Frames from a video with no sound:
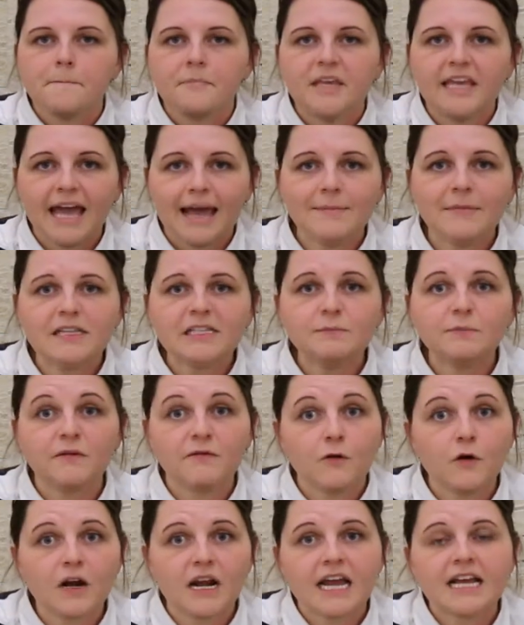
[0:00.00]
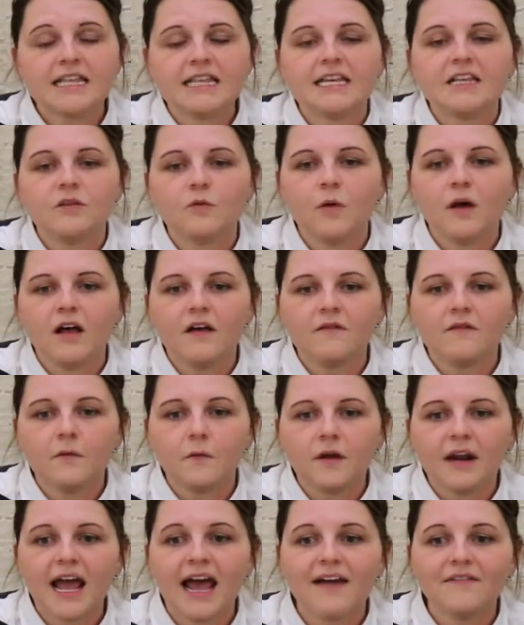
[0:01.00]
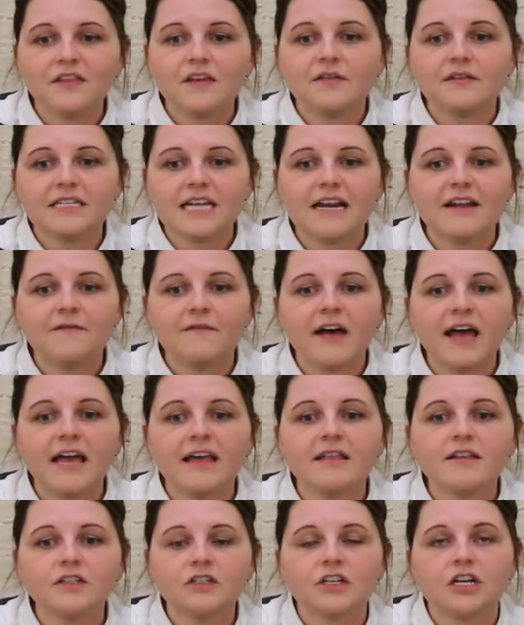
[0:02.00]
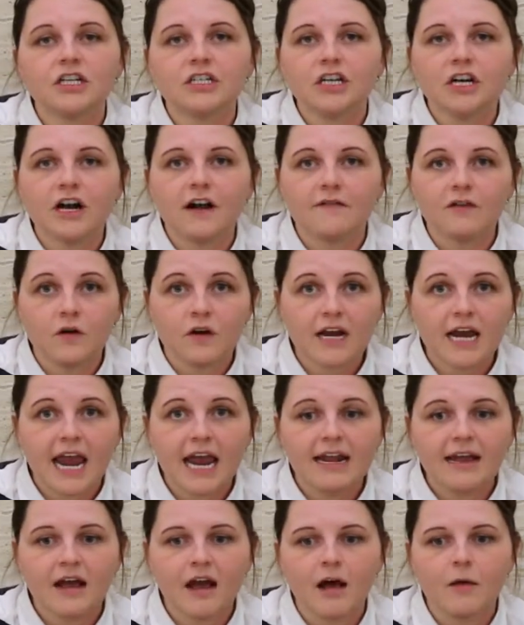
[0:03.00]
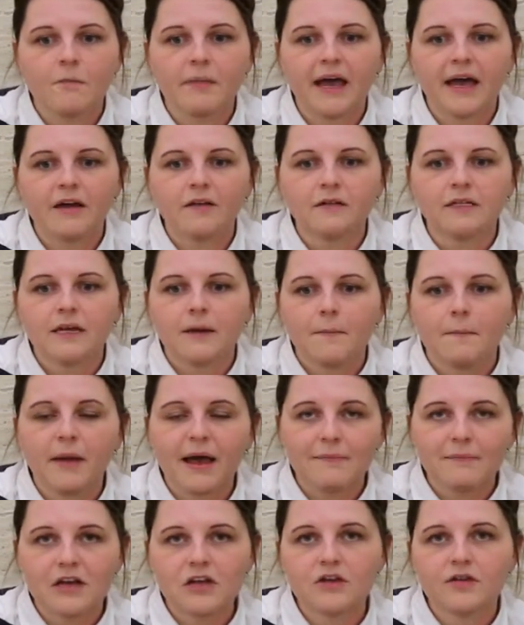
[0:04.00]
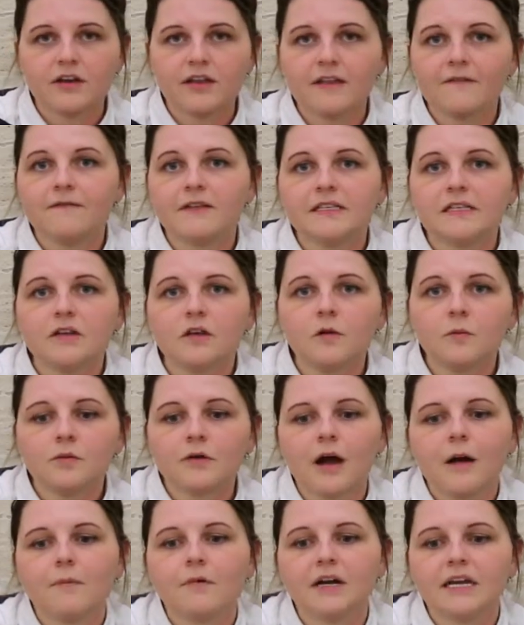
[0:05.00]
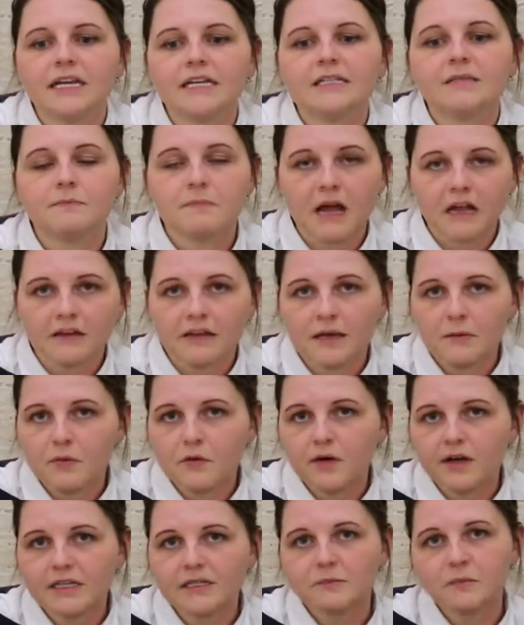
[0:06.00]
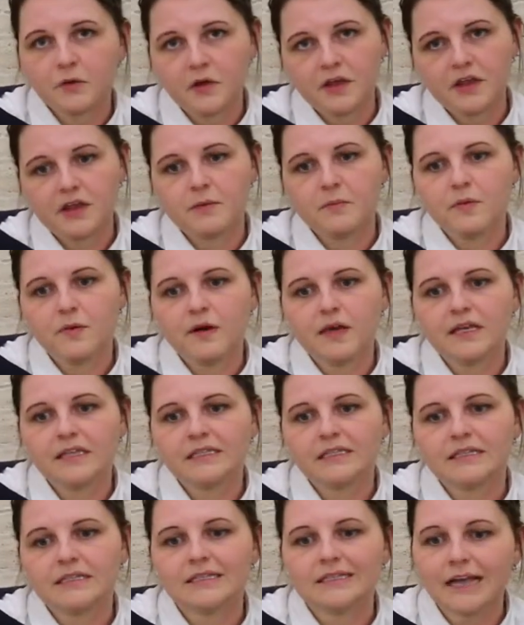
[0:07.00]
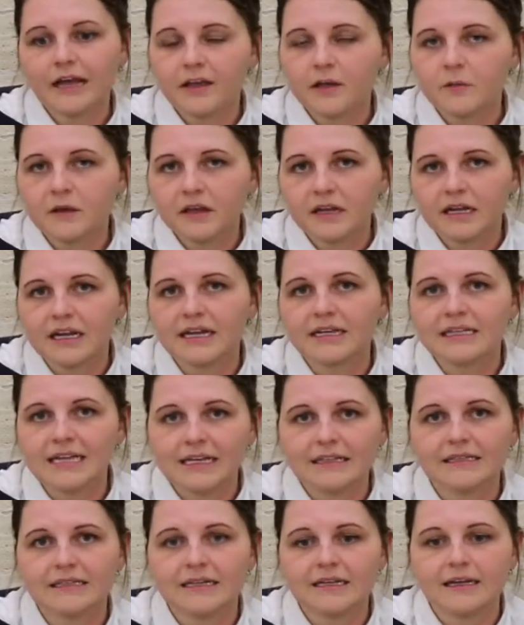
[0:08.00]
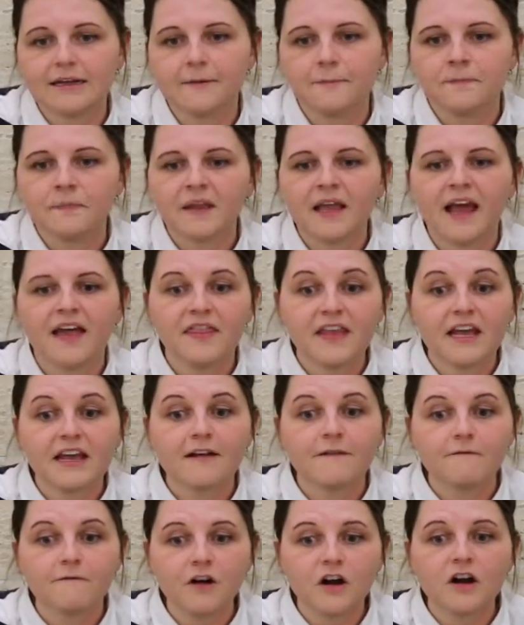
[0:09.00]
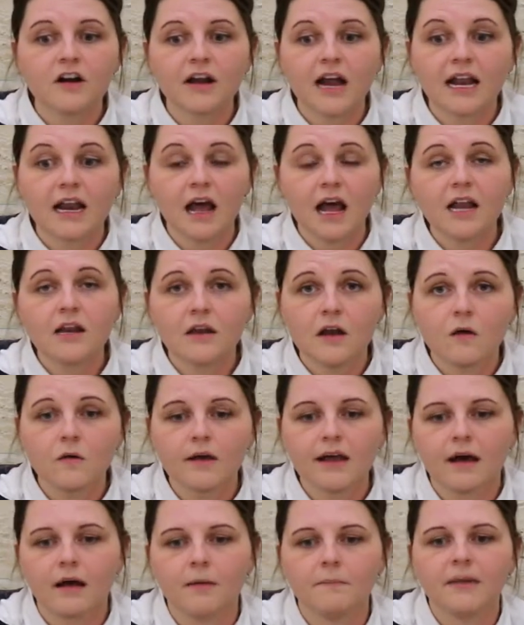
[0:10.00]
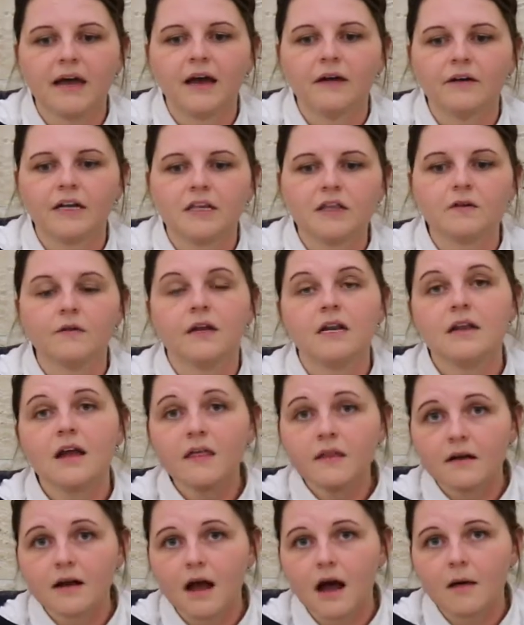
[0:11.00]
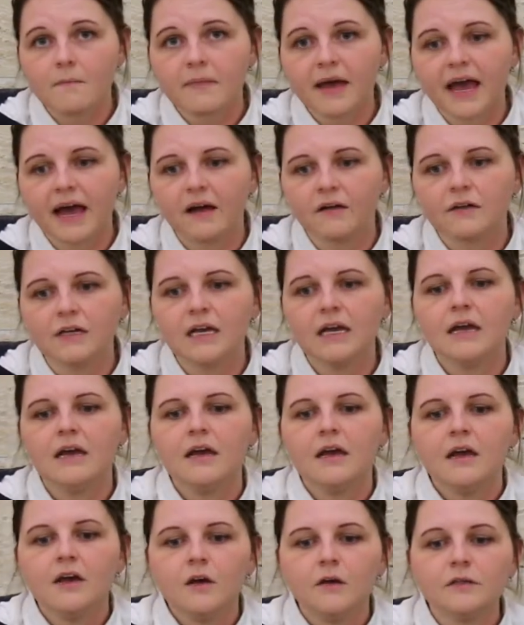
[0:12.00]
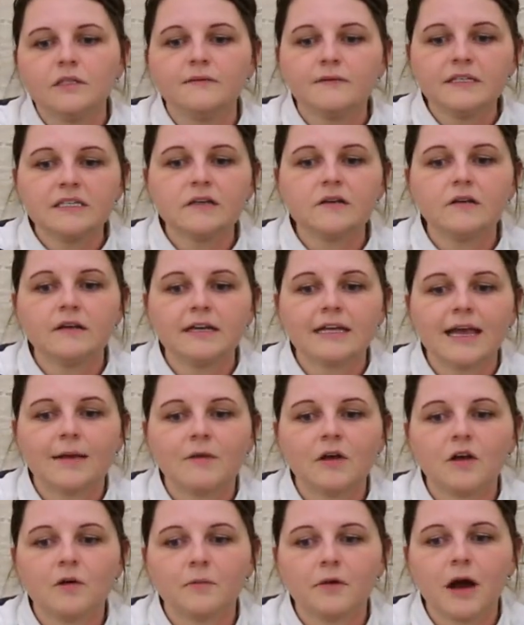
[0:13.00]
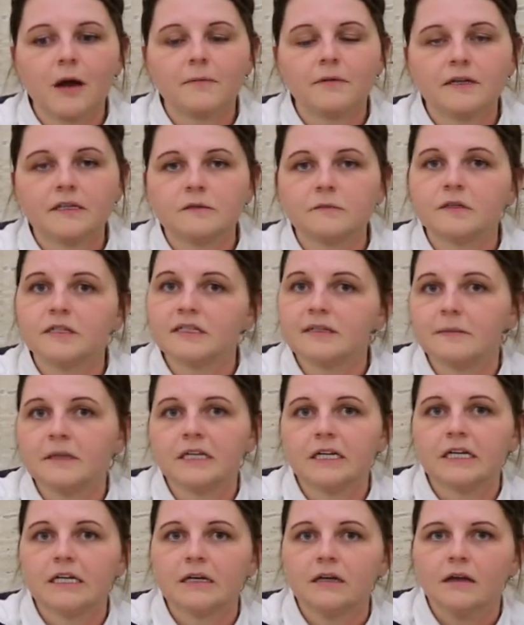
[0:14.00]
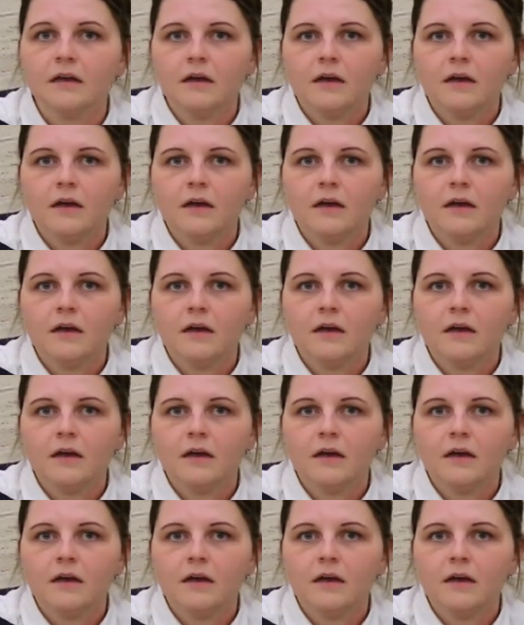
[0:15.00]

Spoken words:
Chemists before 1912 would have to identify the structure of an organic compound by measuring the physical properties, melting points, boiling points, solubility, and density, and then convert an unknown compound into another compound whose physical and chemical properties were similar.